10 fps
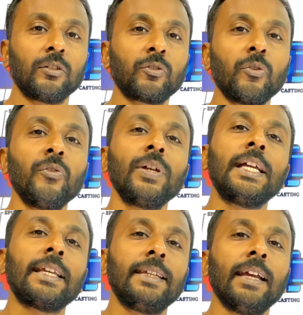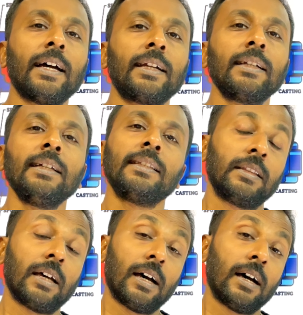So here
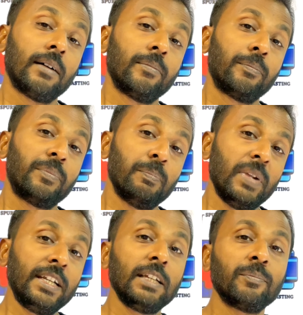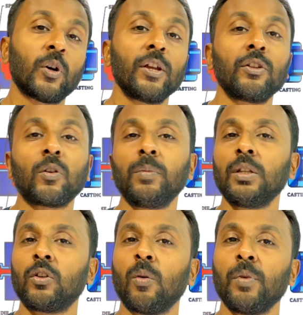the melting point of the
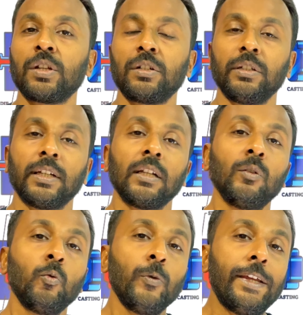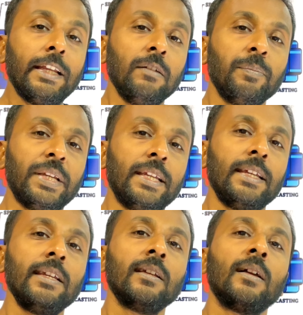raw material will
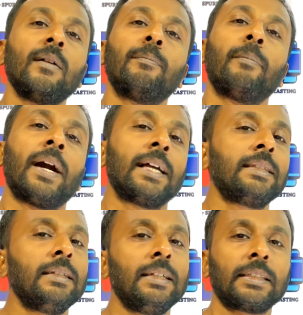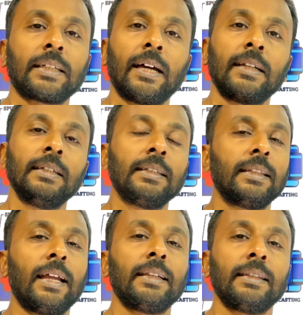be much lesser
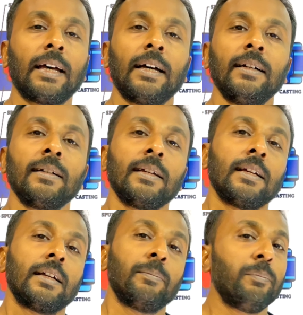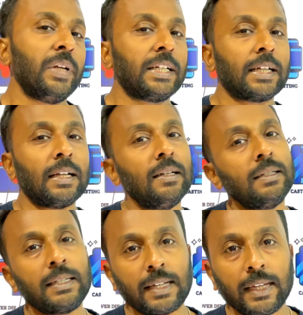than the metal
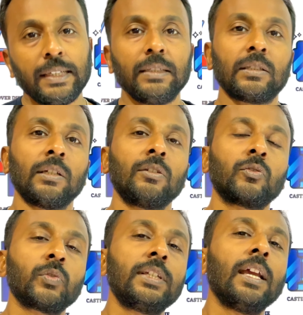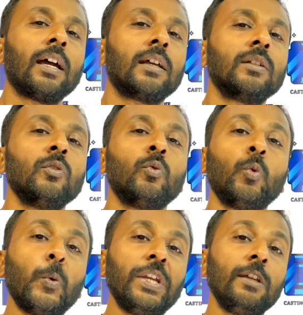dies. So here
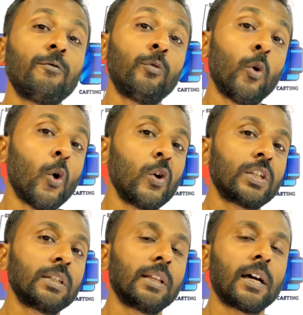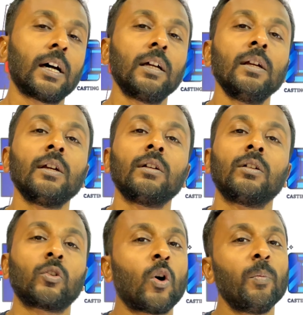we force the
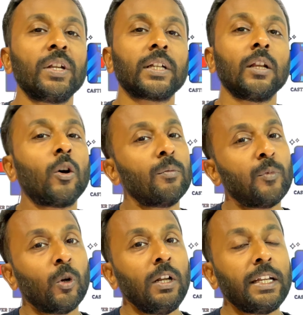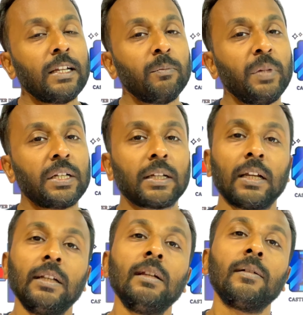raw metal or molten
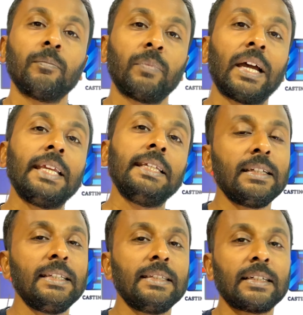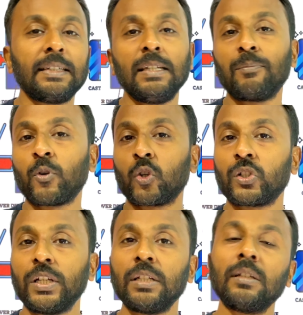metal by injecting
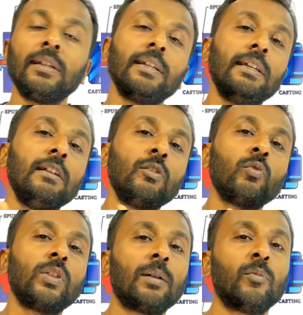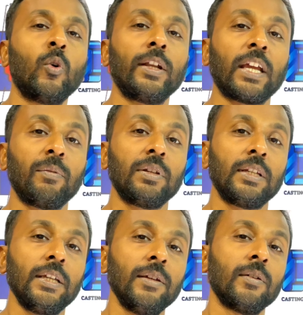process into the mold
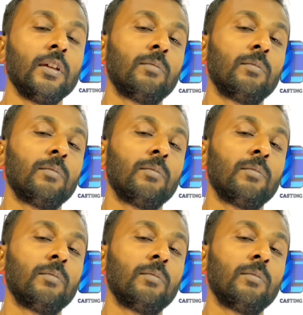cavity